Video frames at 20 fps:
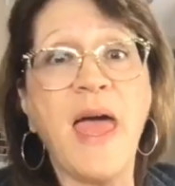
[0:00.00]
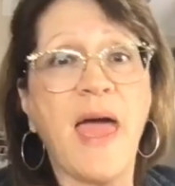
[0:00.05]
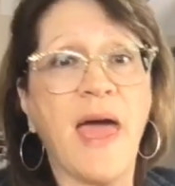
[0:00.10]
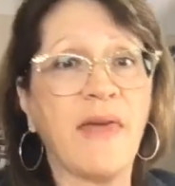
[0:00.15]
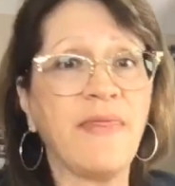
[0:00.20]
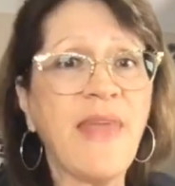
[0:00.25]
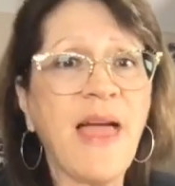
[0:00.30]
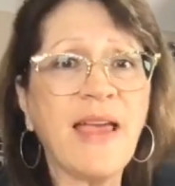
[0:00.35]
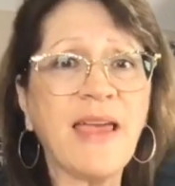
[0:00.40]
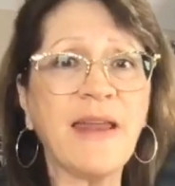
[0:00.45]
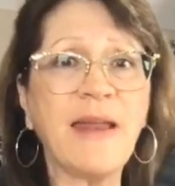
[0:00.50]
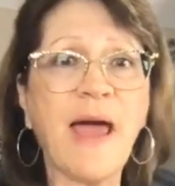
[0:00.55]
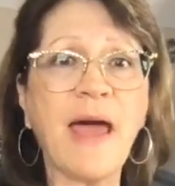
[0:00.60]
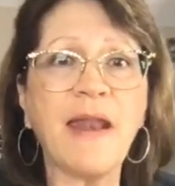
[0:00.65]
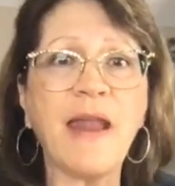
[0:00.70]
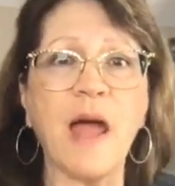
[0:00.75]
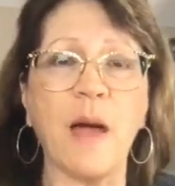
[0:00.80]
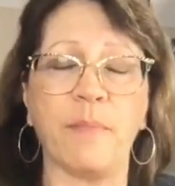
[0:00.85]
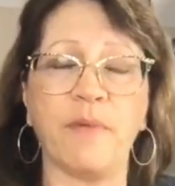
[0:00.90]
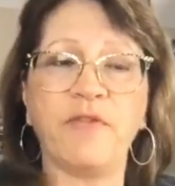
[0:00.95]
And that can add
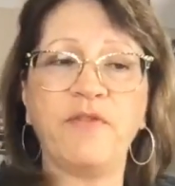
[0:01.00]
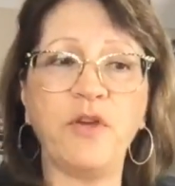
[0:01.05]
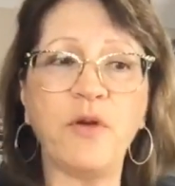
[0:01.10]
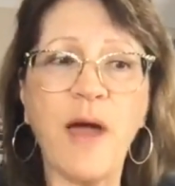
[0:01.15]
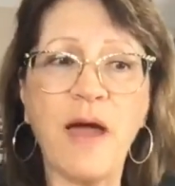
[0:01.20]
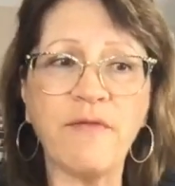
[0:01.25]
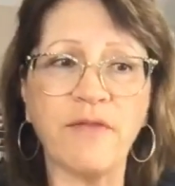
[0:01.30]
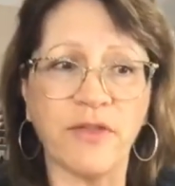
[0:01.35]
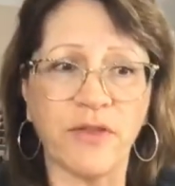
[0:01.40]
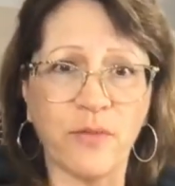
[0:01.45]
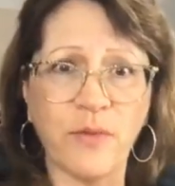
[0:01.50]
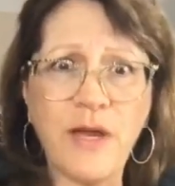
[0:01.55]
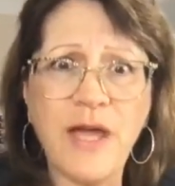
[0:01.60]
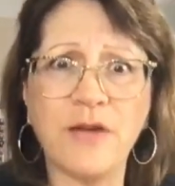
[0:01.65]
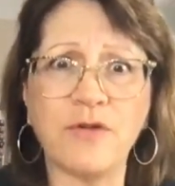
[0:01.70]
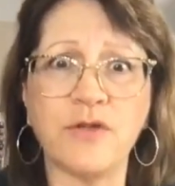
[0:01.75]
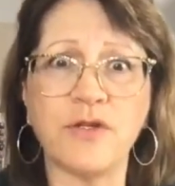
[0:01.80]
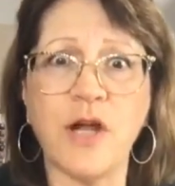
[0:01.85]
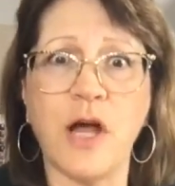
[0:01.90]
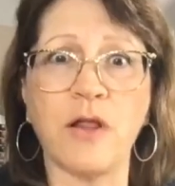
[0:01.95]
up. If you have a
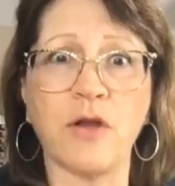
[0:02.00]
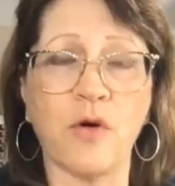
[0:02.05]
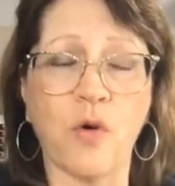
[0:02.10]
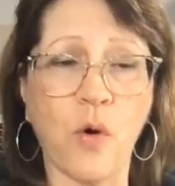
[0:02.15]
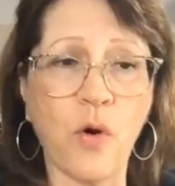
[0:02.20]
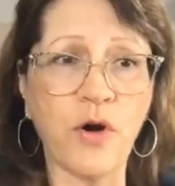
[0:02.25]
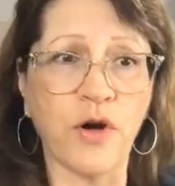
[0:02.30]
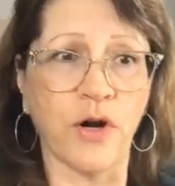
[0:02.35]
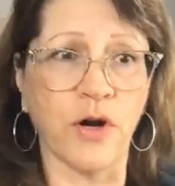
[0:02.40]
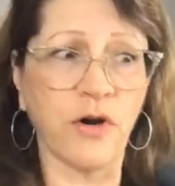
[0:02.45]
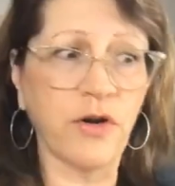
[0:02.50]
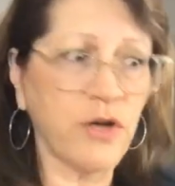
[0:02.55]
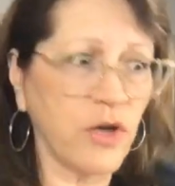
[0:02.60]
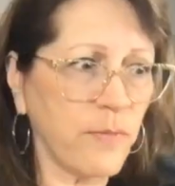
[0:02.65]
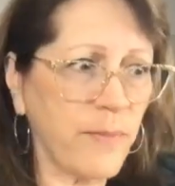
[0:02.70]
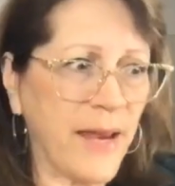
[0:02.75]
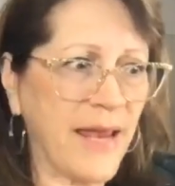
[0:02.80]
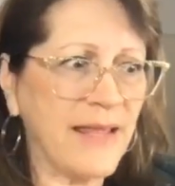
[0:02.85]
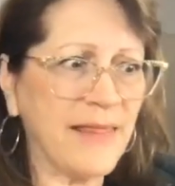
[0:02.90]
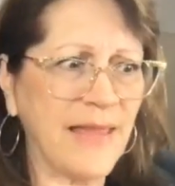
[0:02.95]
$300 order, you're
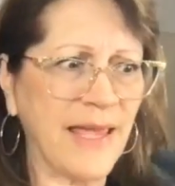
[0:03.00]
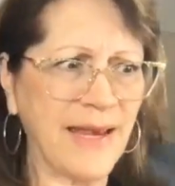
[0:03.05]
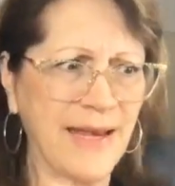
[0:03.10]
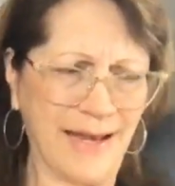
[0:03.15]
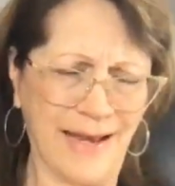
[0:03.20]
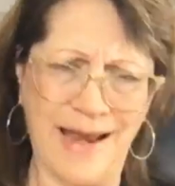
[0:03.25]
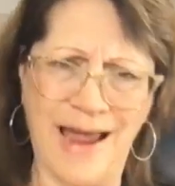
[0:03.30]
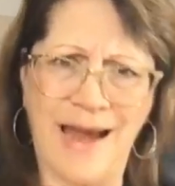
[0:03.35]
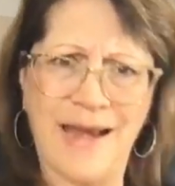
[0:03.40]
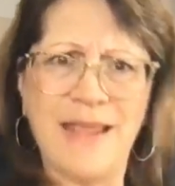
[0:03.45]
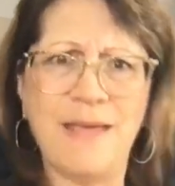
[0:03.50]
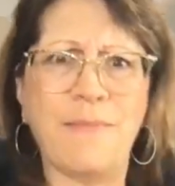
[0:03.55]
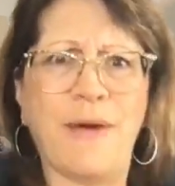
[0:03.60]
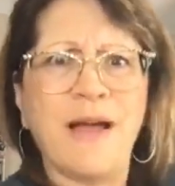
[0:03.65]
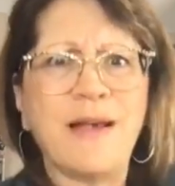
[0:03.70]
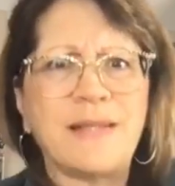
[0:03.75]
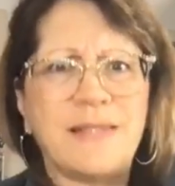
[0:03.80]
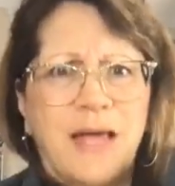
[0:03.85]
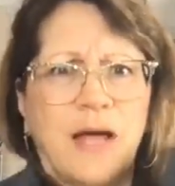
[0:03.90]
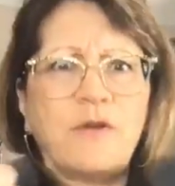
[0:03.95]
paying like 90
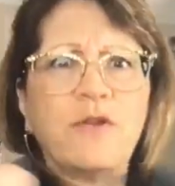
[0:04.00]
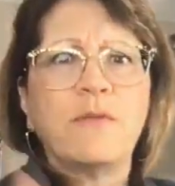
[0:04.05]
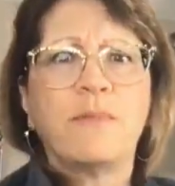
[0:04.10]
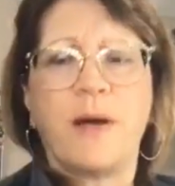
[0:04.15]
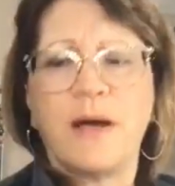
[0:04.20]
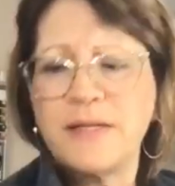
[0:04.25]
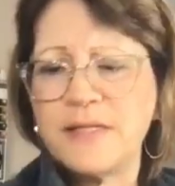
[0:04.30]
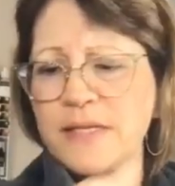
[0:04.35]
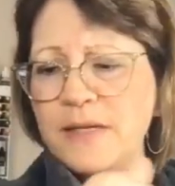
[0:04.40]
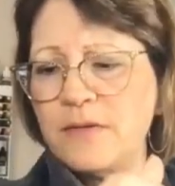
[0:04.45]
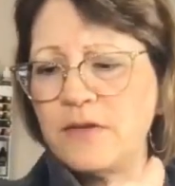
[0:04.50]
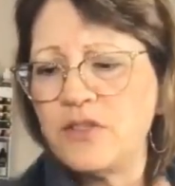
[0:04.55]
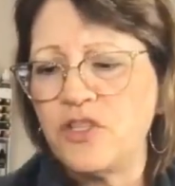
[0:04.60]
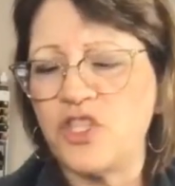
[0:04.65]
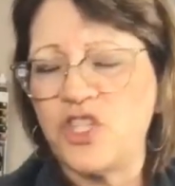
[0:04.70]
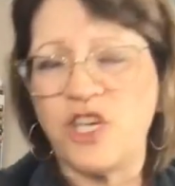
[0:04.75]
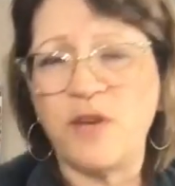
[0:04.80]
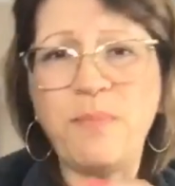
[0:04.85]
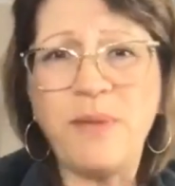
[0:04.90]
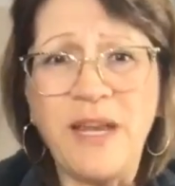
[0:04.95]
bucks, 100 bucks in
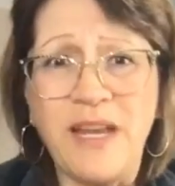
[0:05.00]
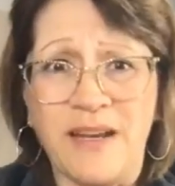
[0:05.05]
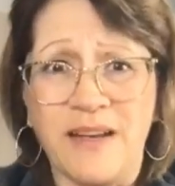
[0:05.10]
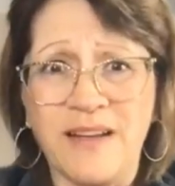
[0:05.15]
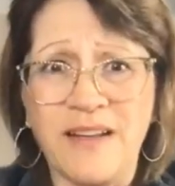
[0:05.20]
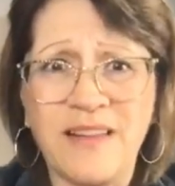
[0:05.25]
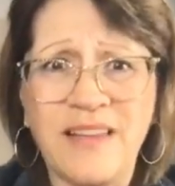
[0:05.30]
shipping.